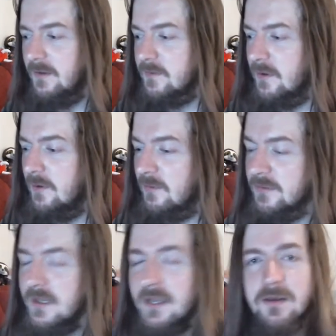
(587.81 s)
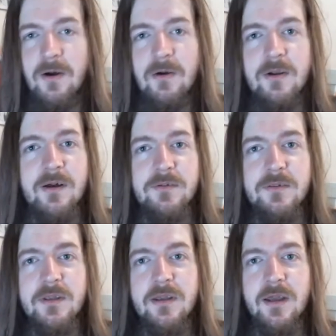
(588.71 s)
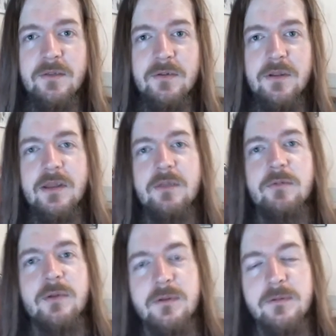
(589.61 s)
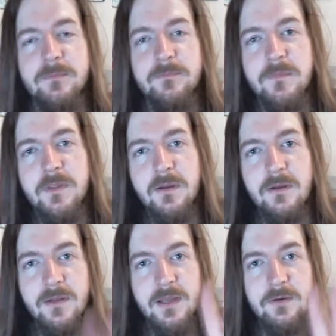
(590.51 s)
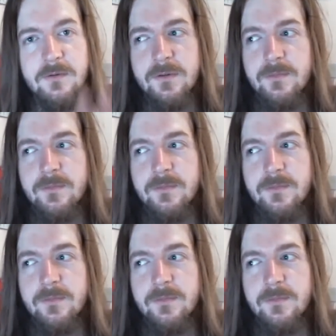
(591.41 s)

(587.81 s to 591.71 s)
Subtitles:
So thank y'all, and I'll see you guys on the next one. Laters.